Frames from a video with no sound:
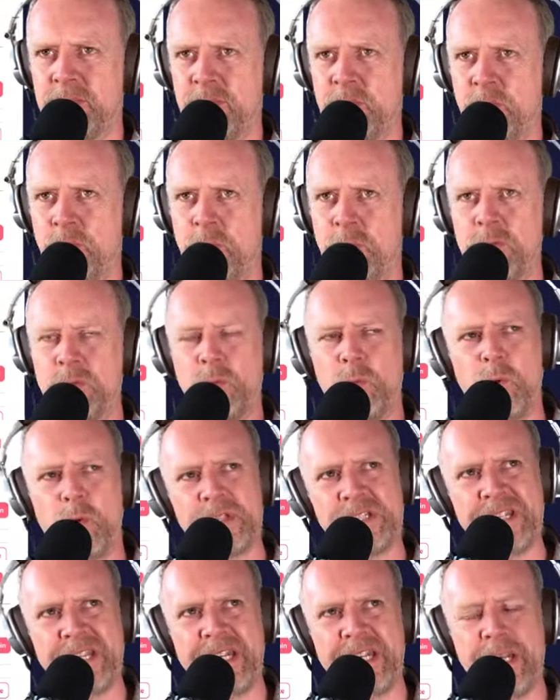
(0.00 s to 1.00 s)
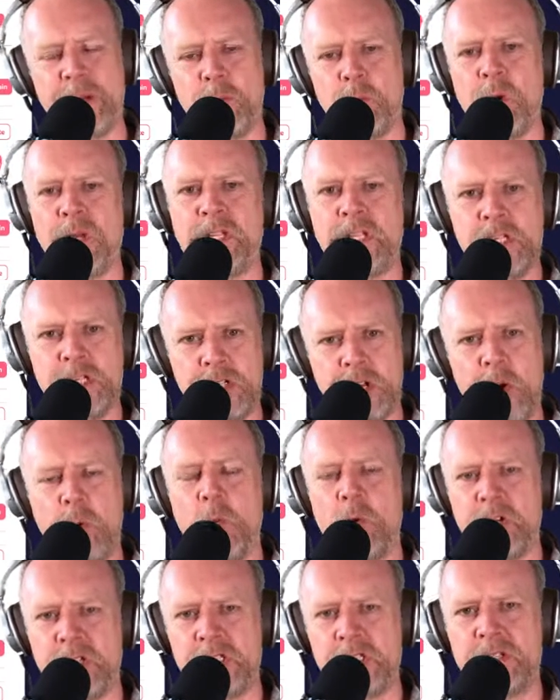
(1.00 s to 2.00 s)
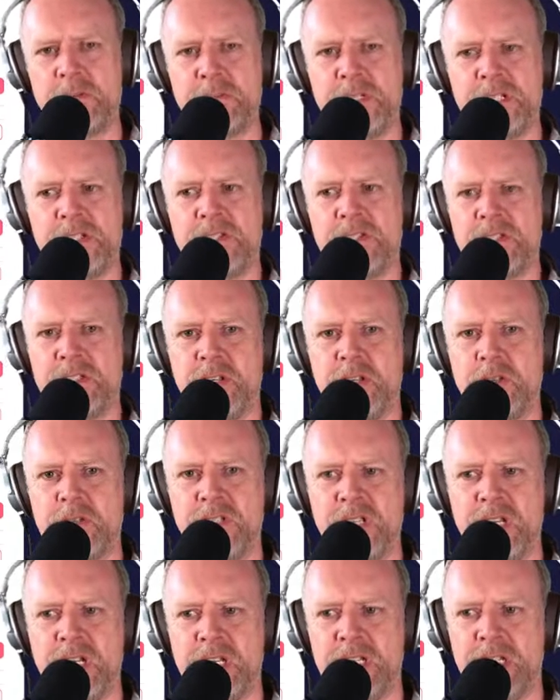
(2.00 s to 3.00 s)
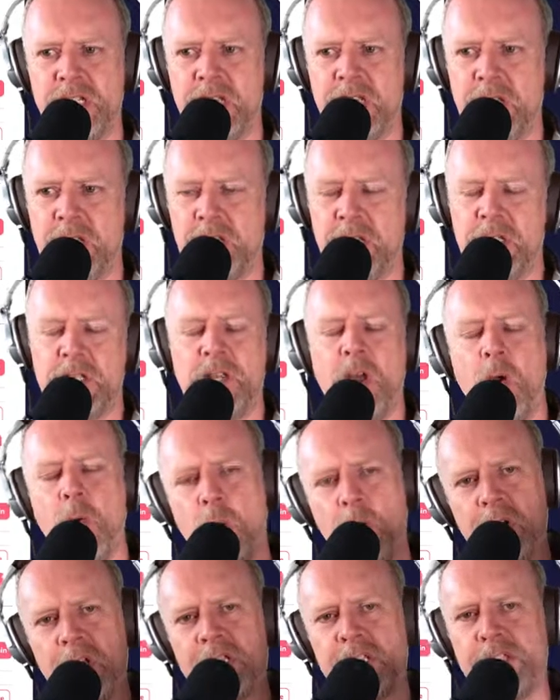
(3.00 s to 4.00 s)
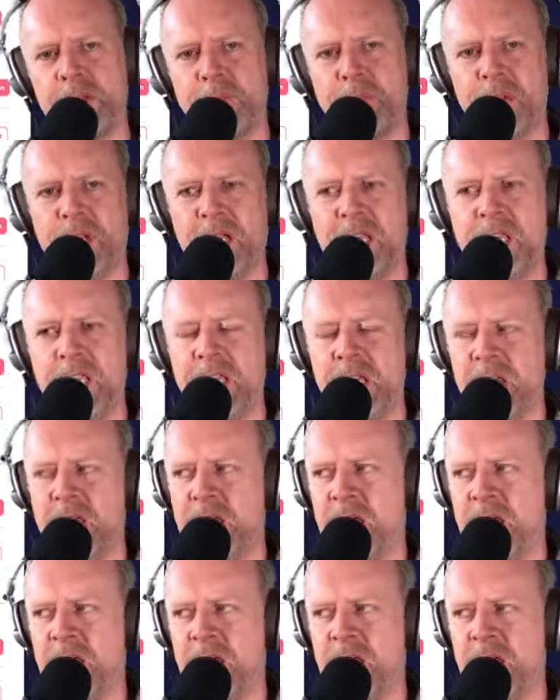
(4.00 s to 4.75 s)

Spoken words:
what's in it? Well, you don't want it to be too silly, do you? You don't want it to be